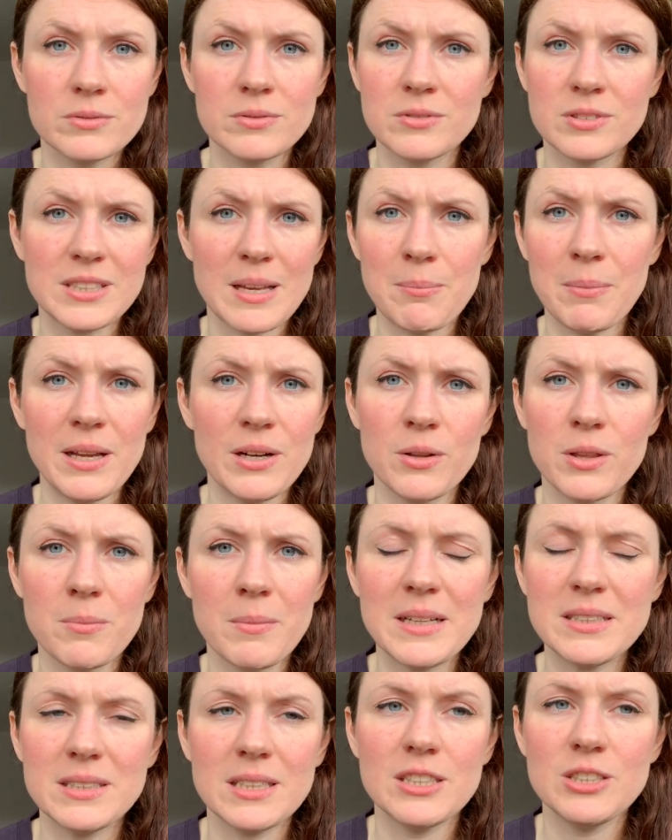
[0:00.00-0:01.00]
send me another
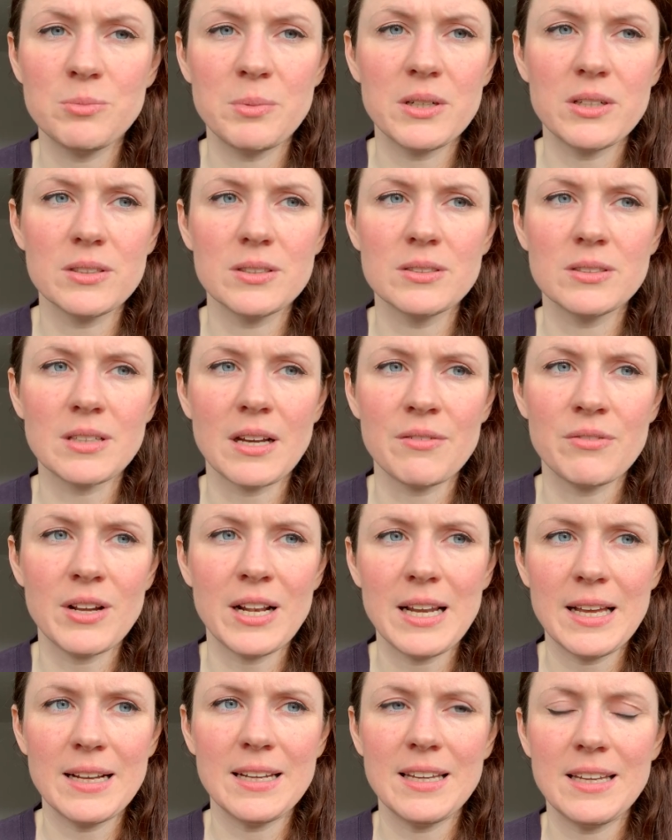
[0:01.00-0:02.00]
message, because I've
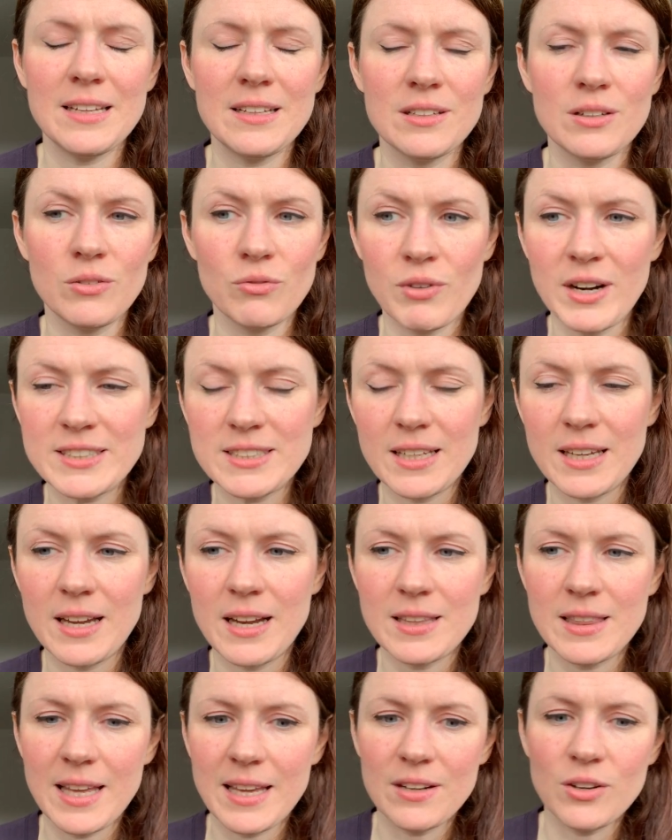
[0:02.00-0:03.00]
clearly read it
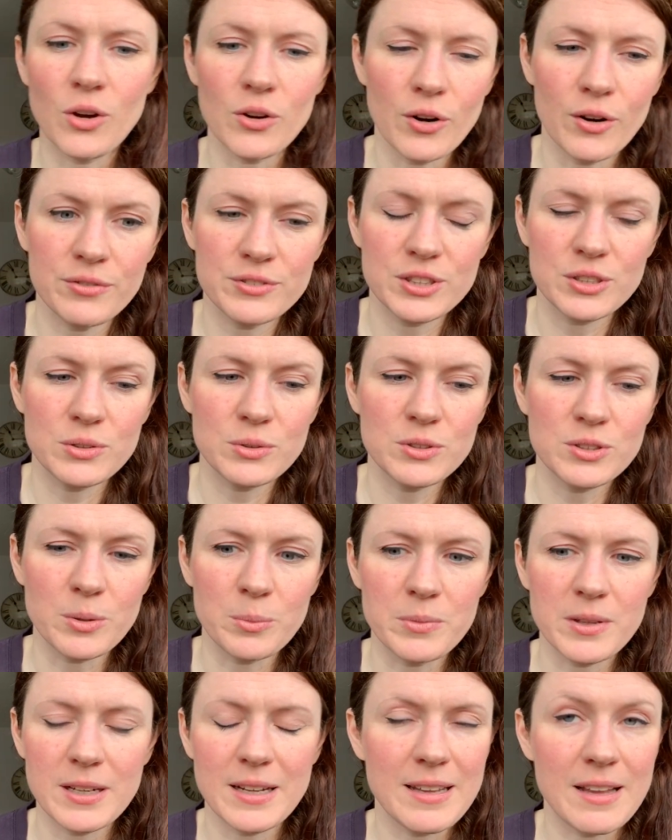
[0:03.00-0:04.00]
and then gone off to do
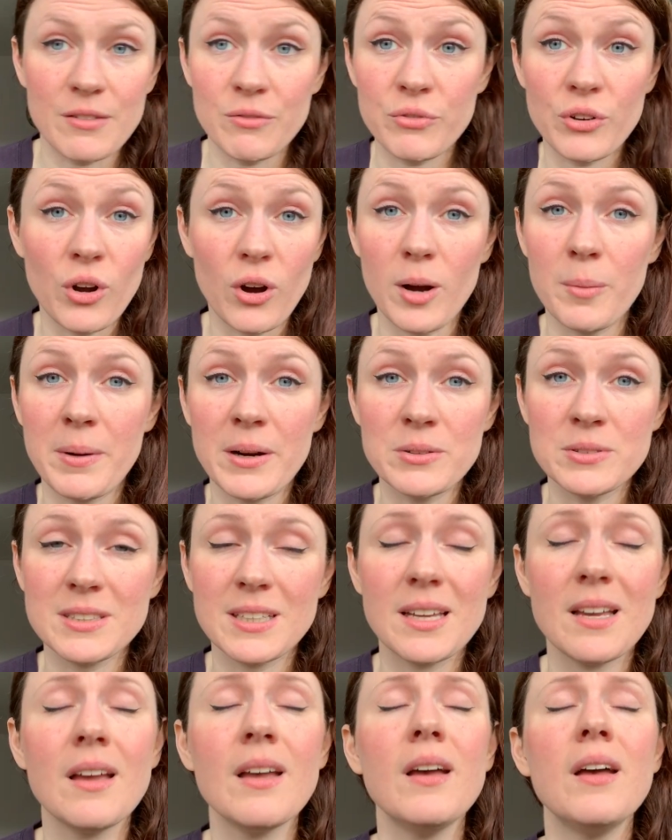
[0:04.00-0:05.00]
something and then forgot about
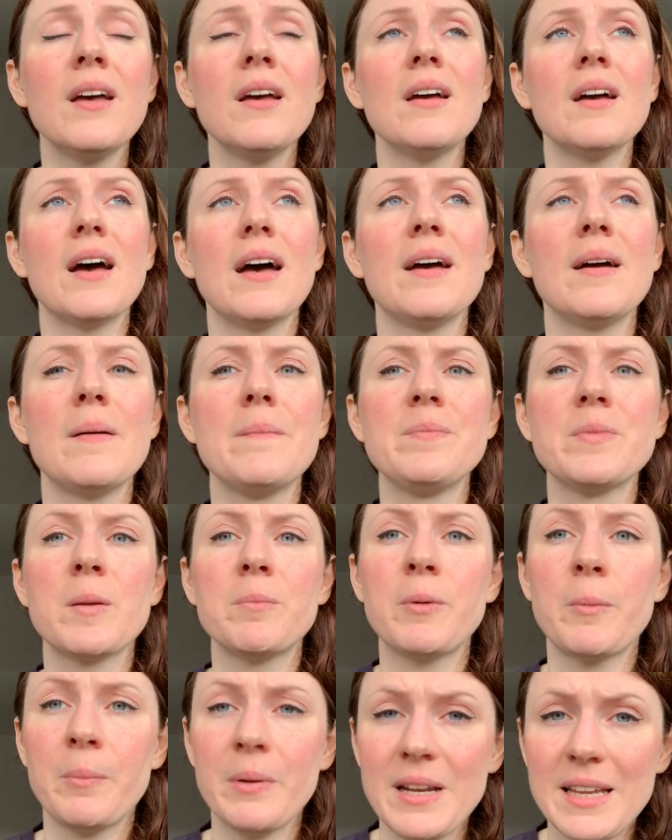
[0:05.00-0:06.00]
it.
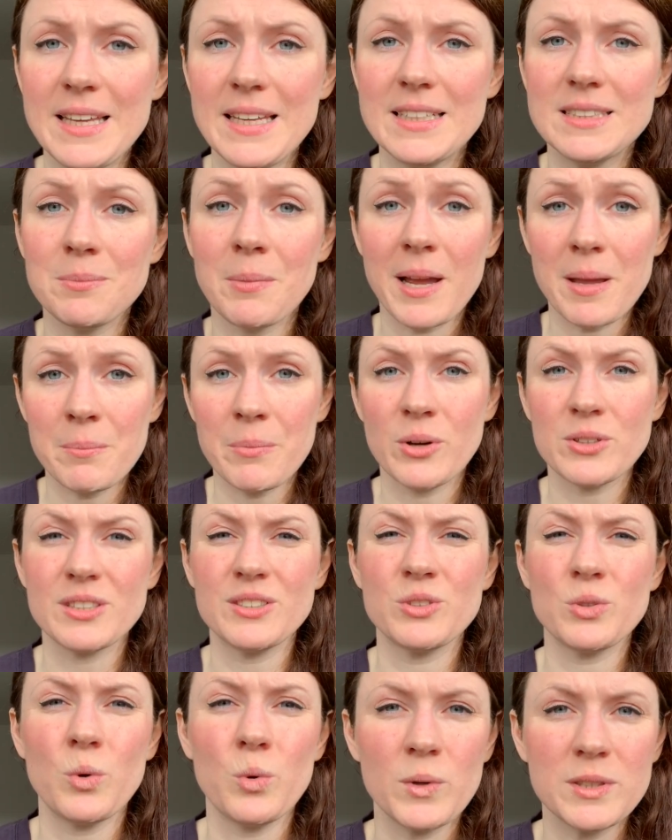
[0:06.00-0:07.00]
But please, my inbox
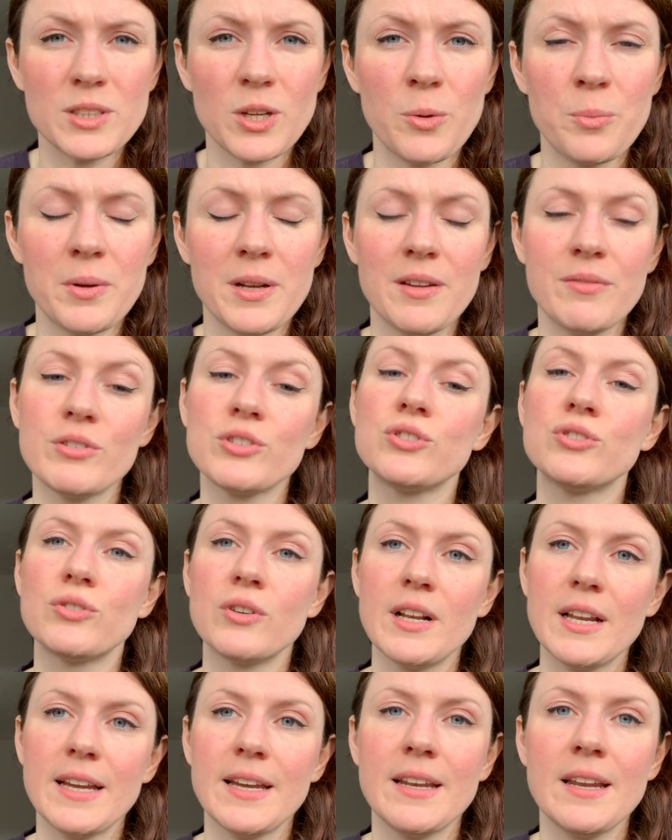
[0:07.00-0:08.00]
is always open. If you're
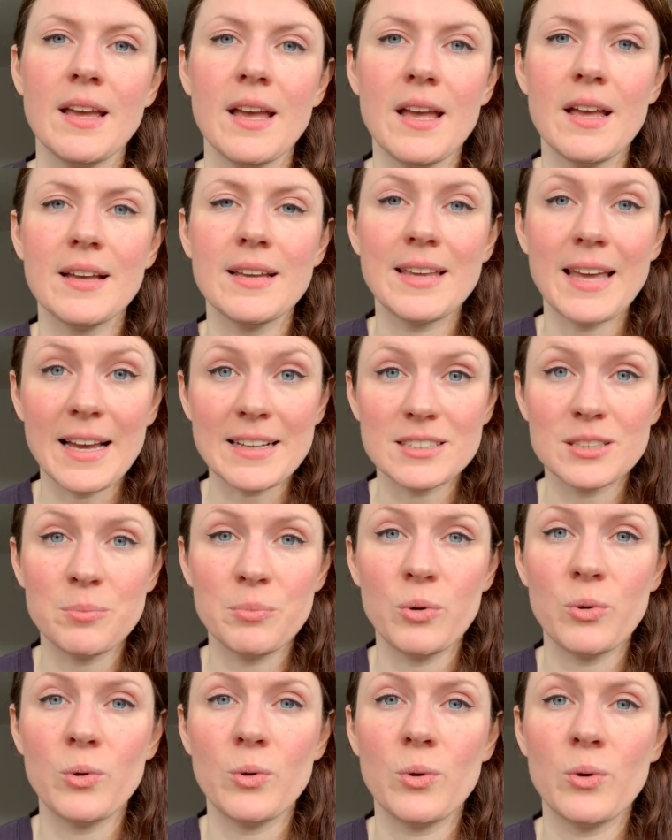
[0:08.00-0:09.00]
struggling, get
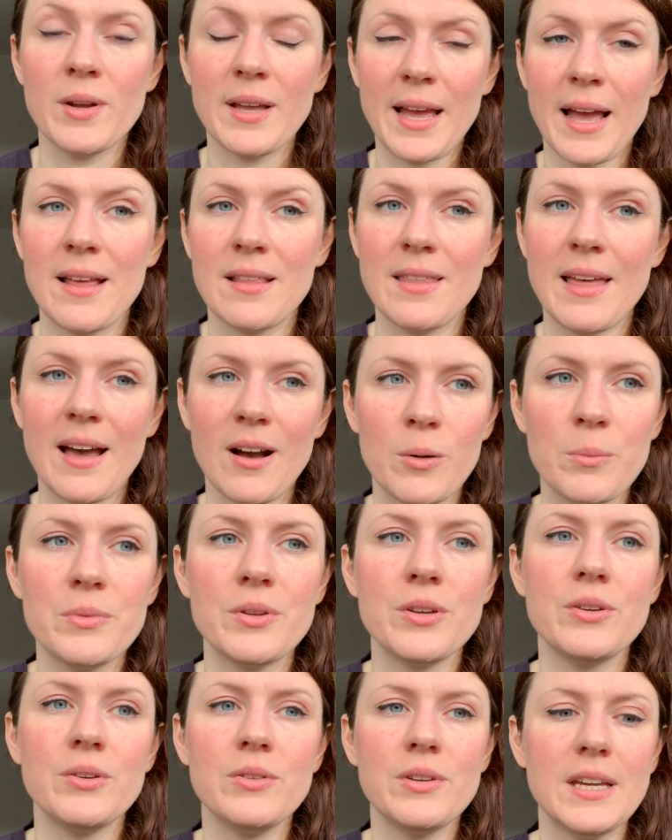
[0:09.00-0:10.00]
support, get the help
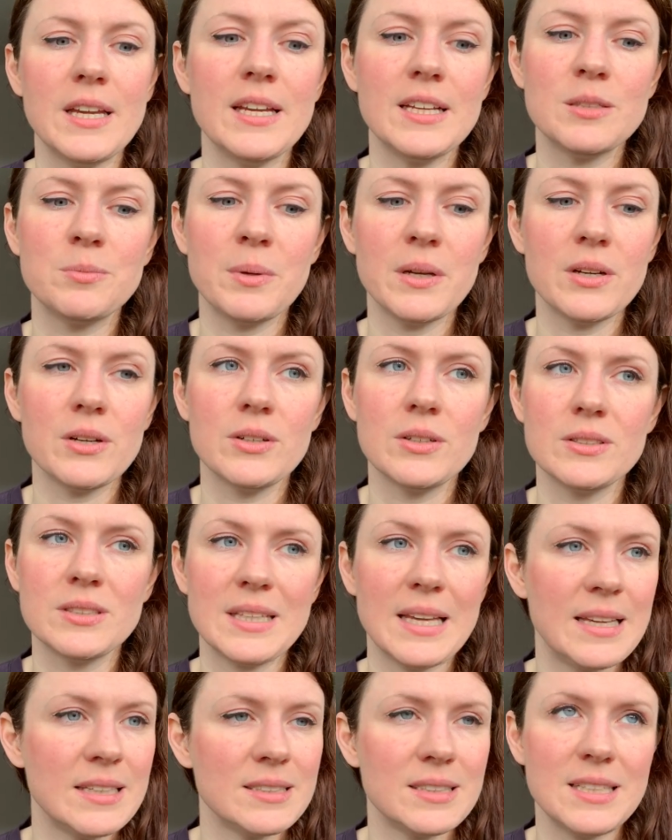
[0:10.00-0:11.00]
that you need, because
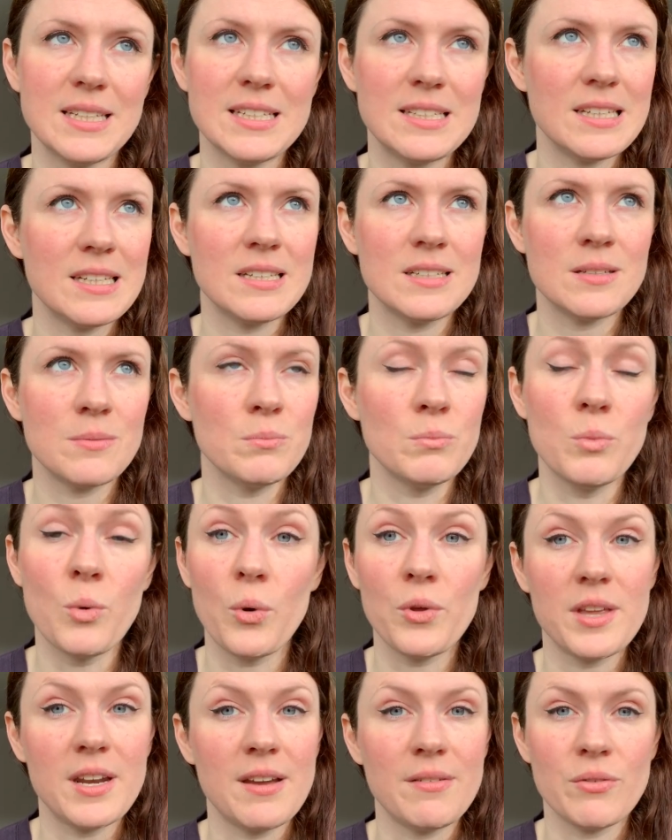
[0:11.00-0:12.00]
it's needed
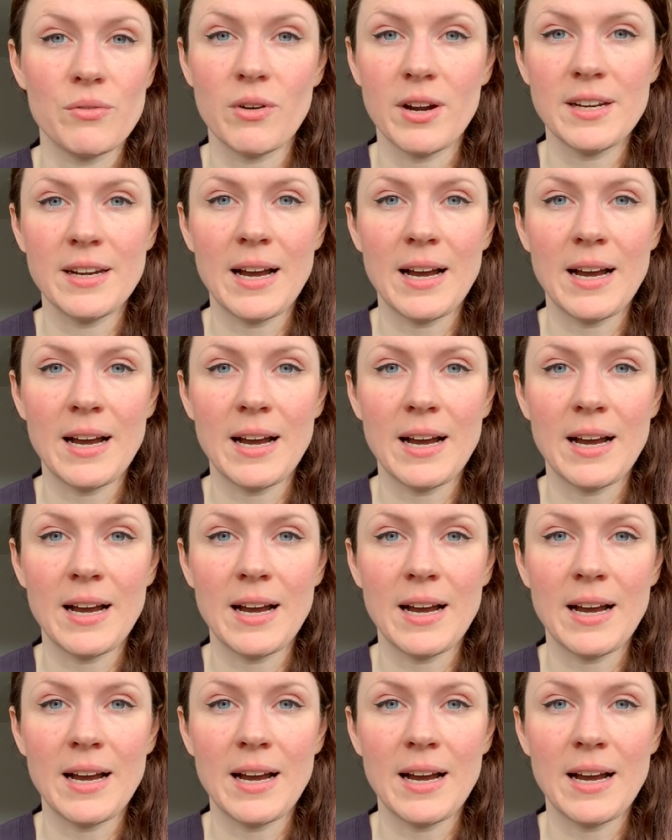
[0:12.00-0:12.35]
more than ever right